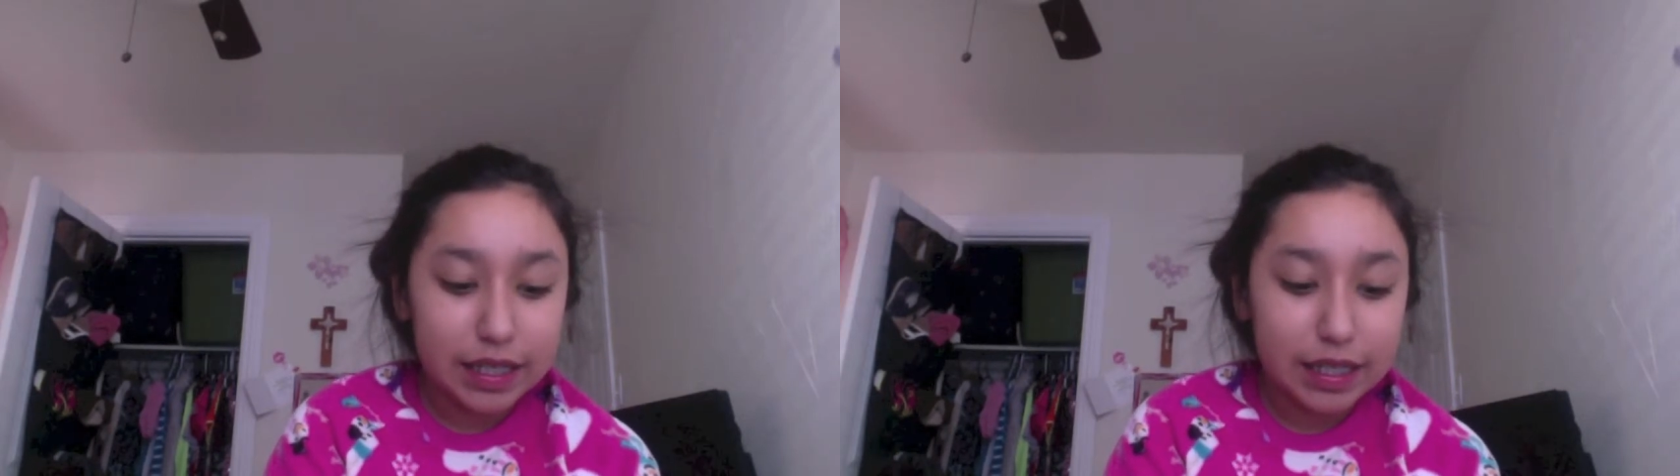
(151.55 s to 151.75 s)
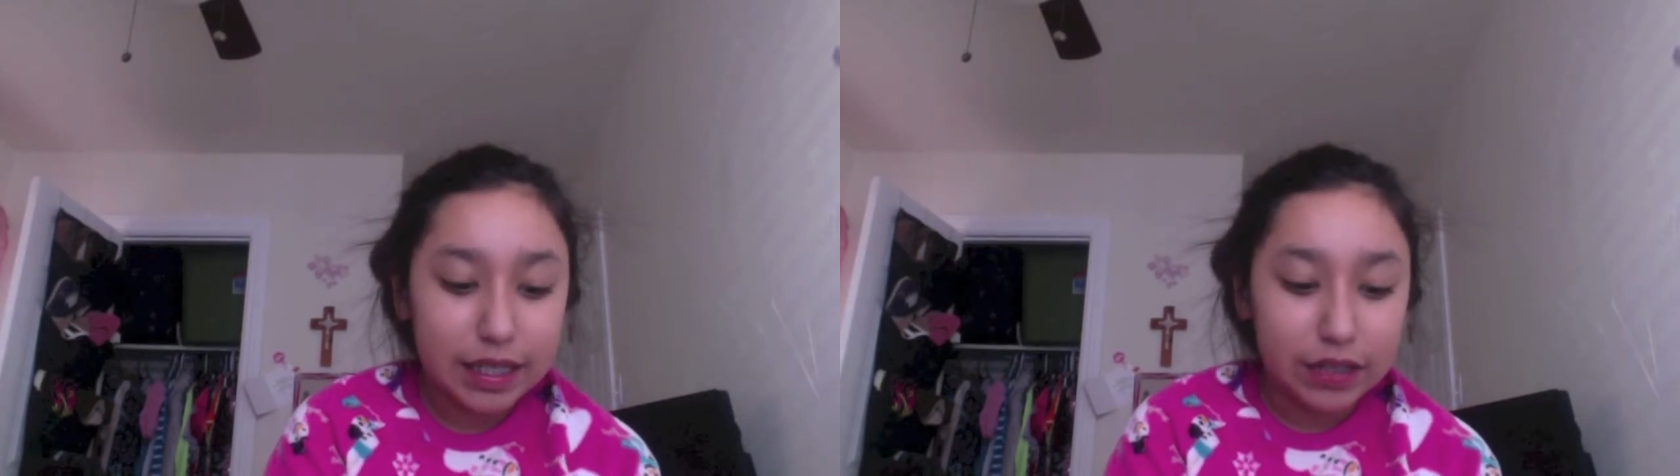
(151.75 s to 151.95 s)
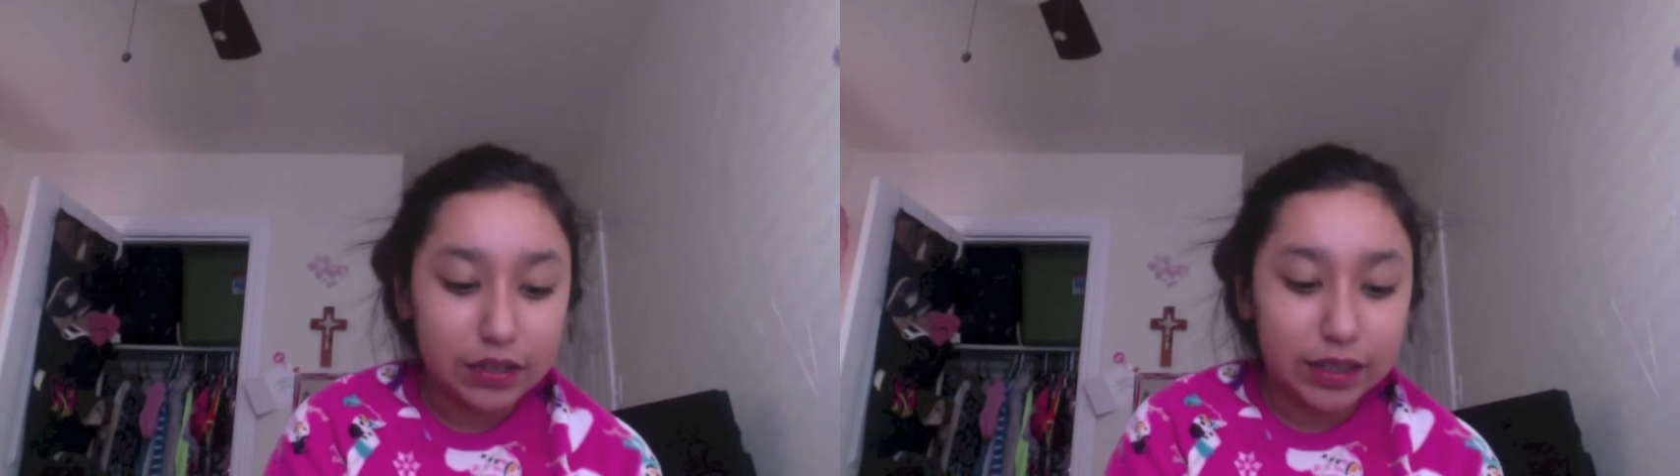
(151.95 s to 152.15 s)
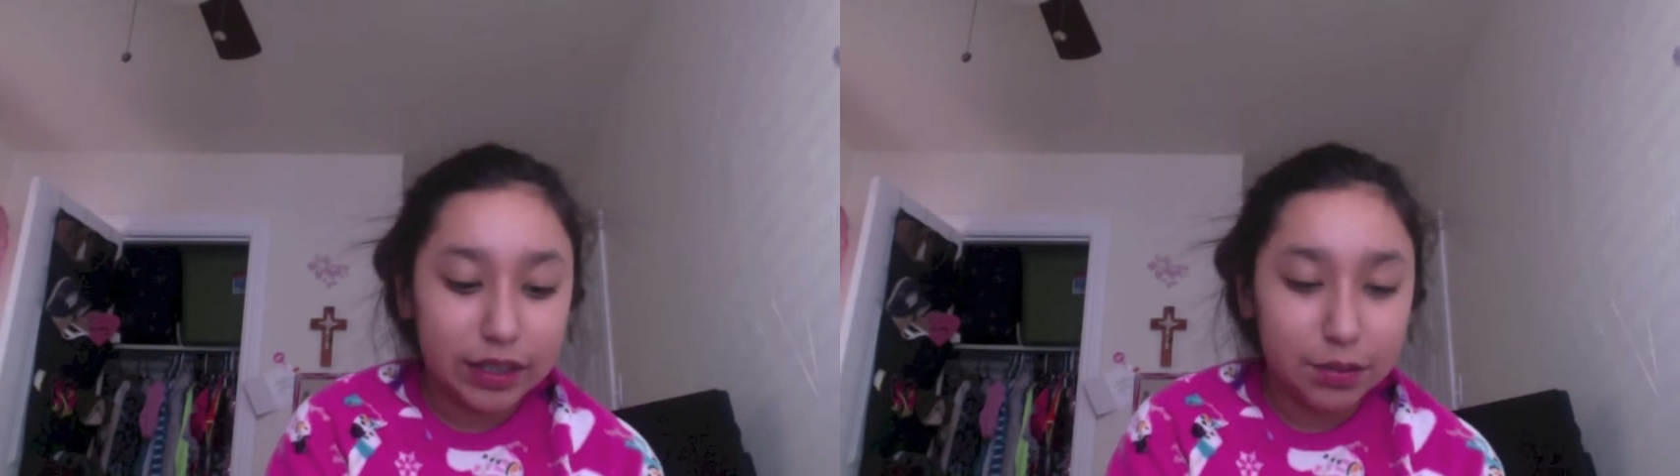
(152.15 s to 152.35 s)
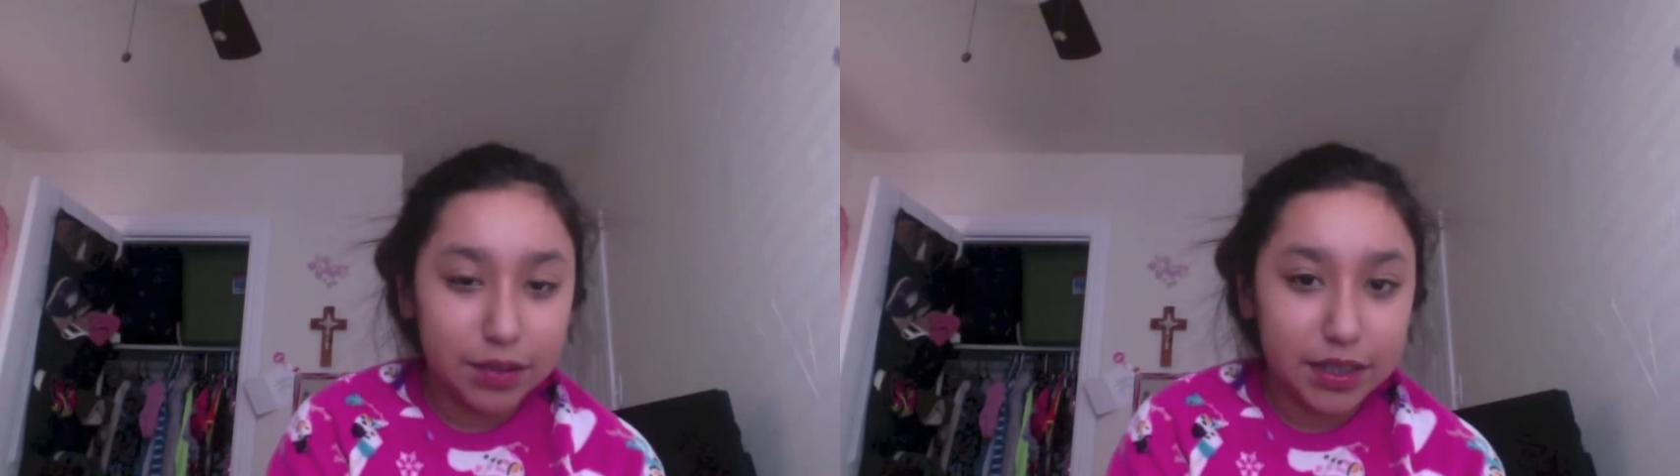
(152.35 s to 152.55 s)
I don't think you're
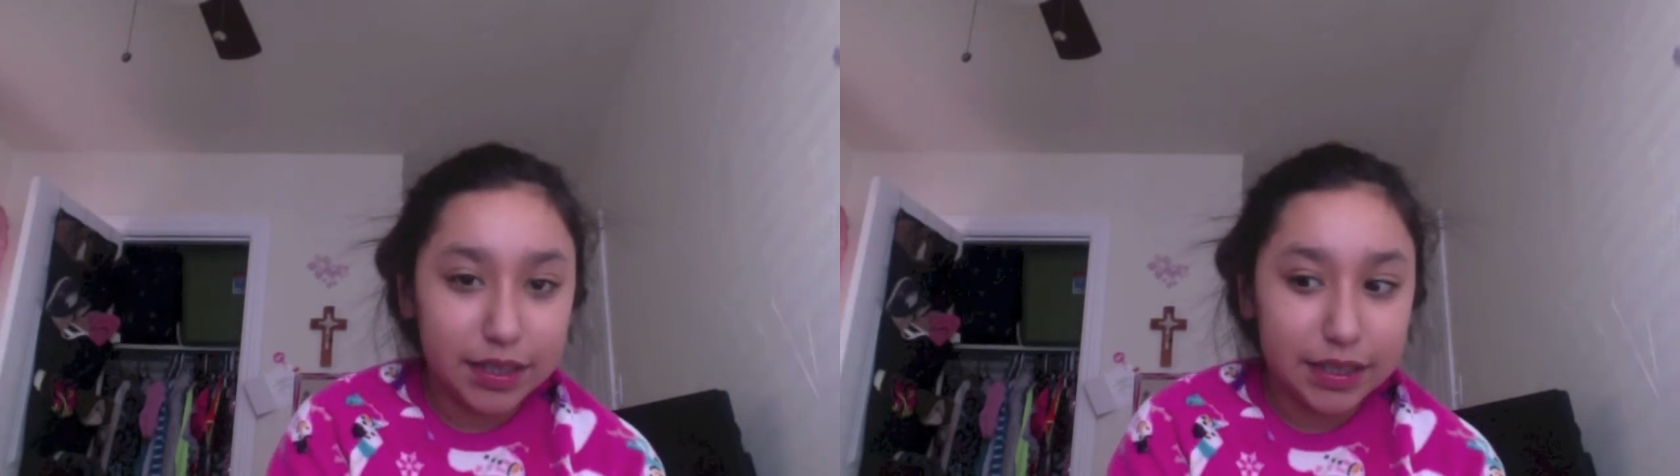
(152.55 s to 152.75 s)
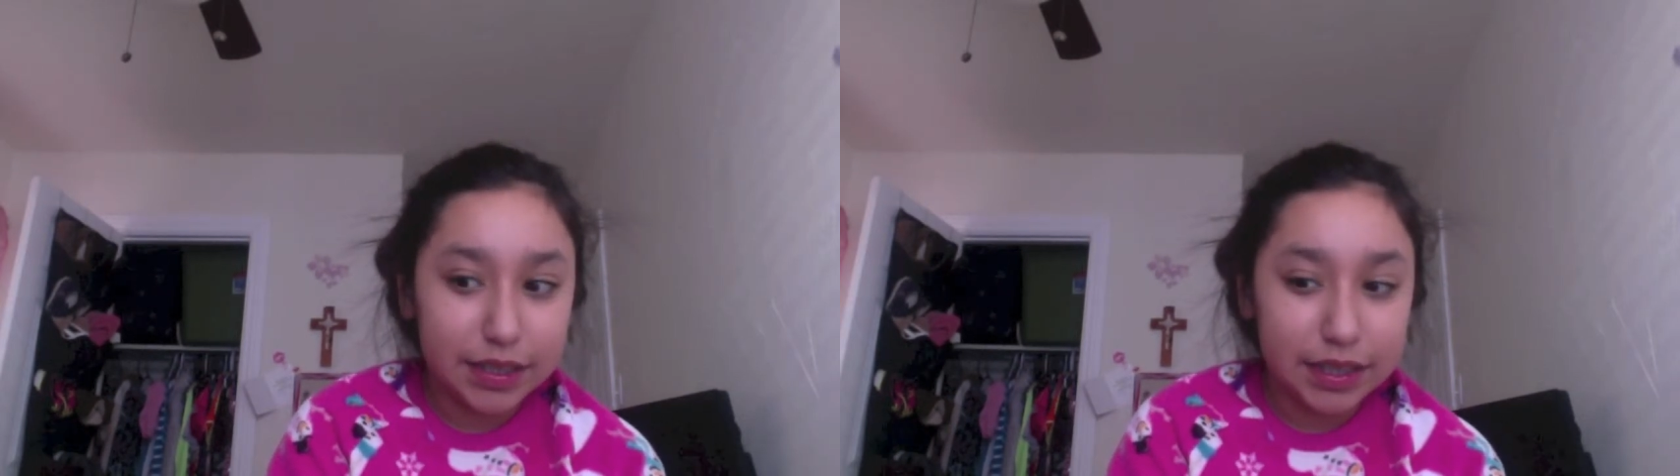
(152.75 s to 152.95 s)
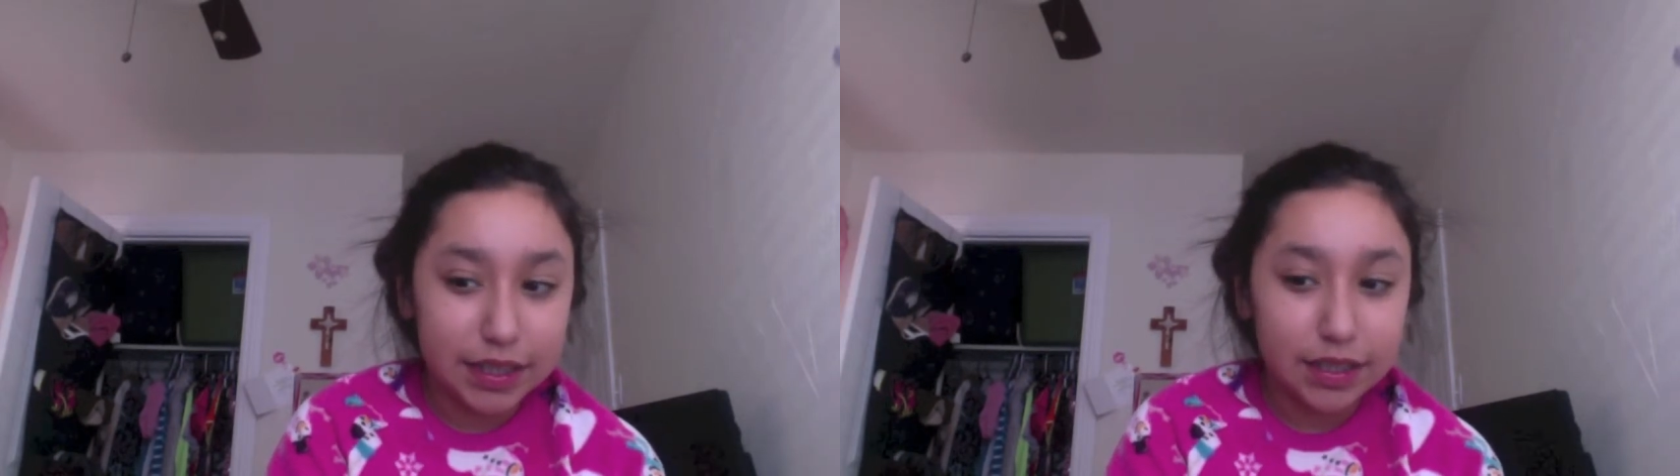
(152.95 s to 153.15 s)
watching this because